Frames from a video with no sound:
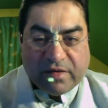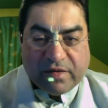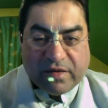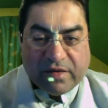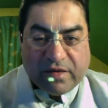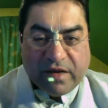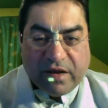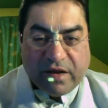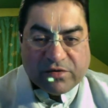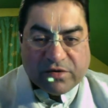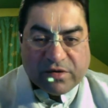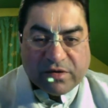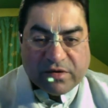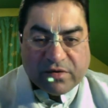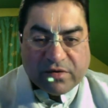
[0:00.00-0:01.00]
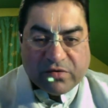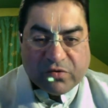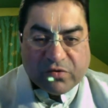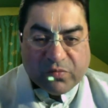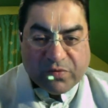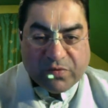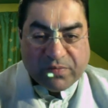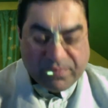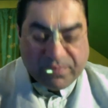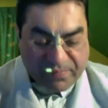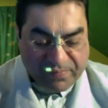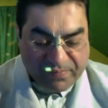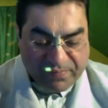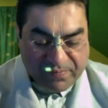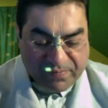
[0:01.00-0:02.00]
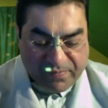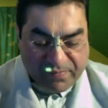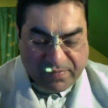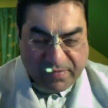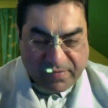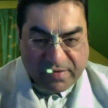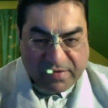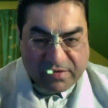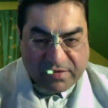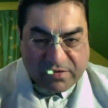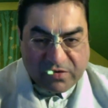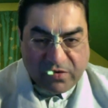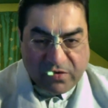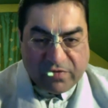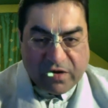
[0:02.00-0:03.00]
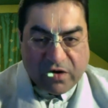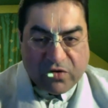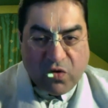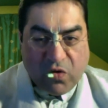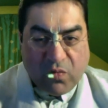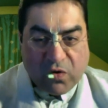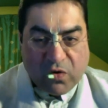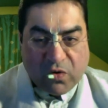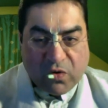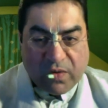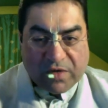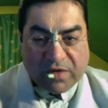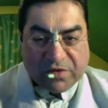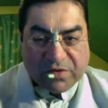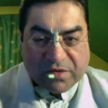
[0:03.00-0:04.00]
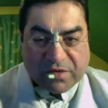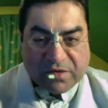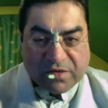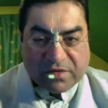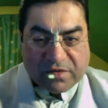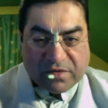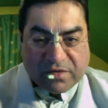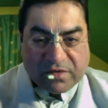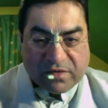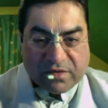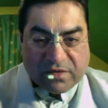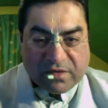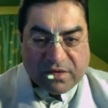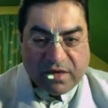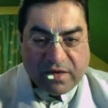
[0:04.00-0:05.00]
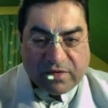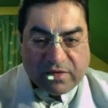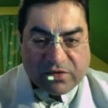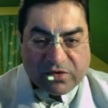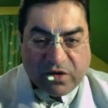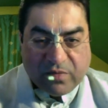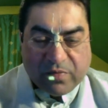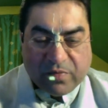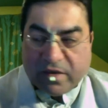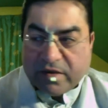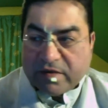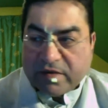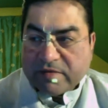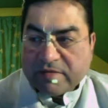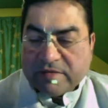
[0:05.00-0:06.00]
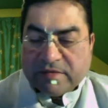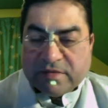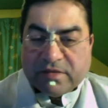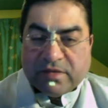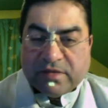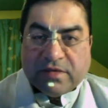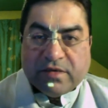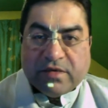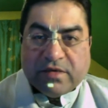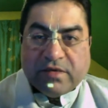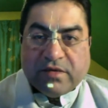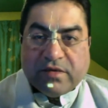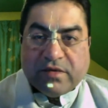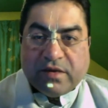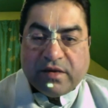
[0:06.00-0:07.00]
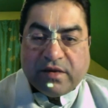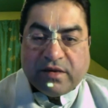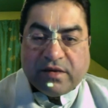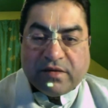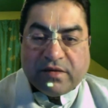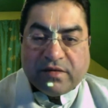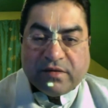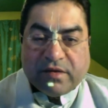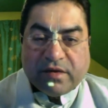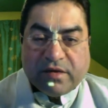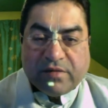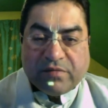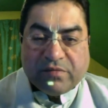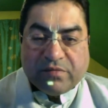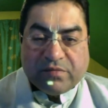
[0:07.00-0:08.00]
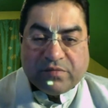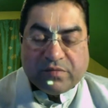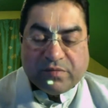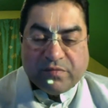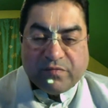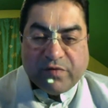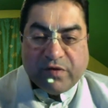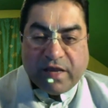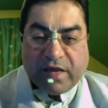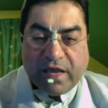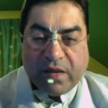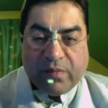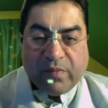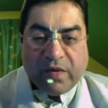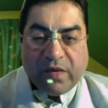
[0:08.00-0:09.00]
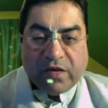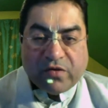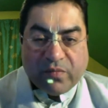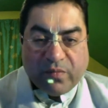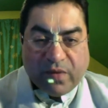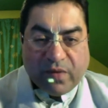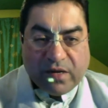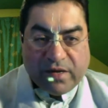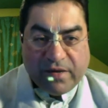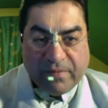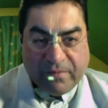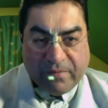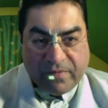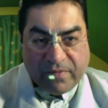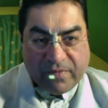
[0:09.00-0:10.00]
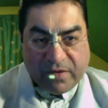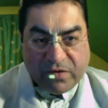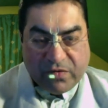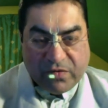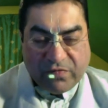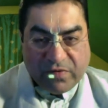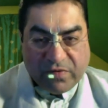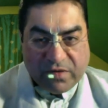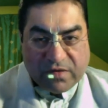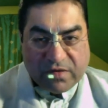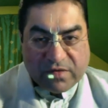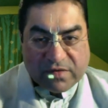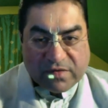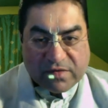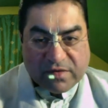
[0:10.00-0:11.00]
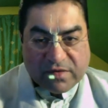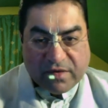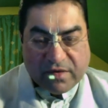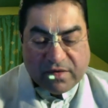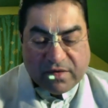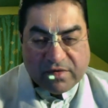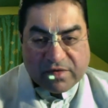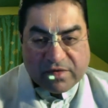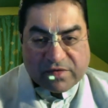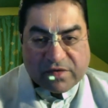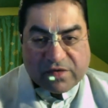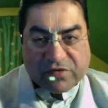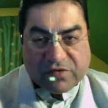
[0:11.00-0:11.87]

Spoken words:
larger group. So if there are no more questions, I'll stop here, and we'll again meet on Monday to further this discussion.